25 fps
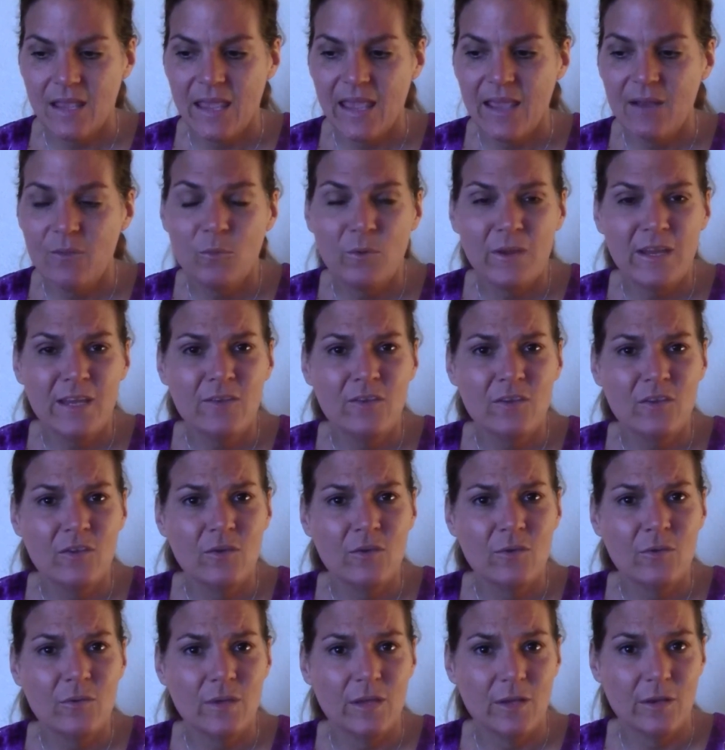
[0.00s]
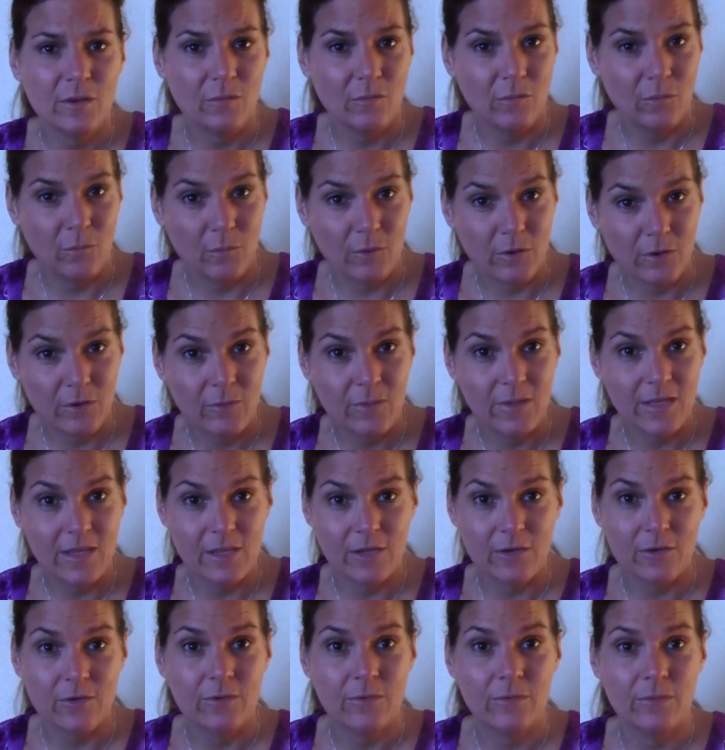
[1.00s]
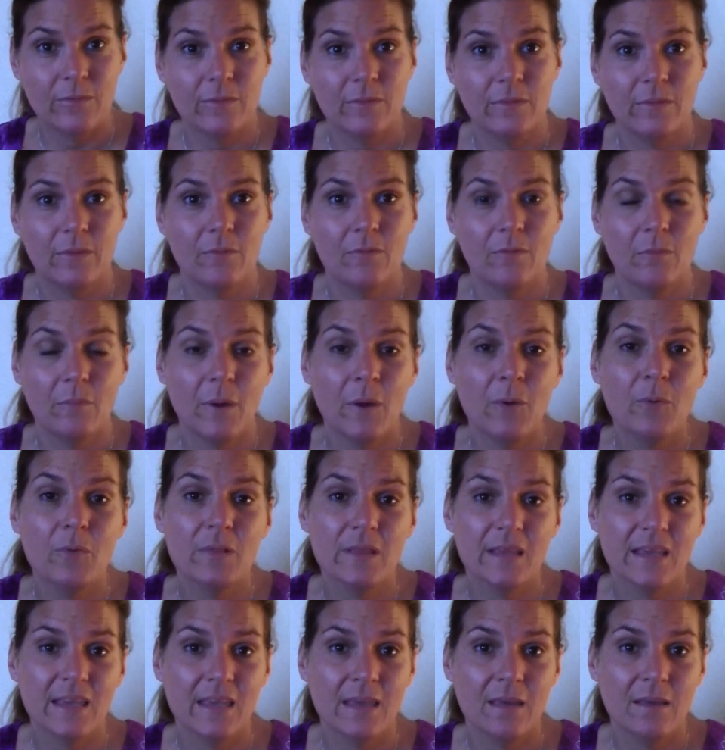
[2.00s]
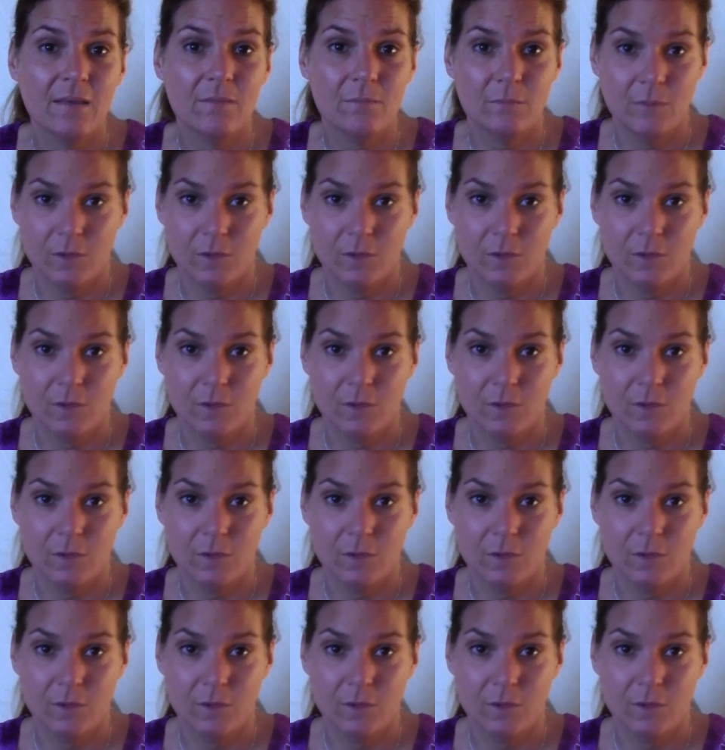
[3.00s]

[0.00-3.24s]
And we do, the work we do remotely,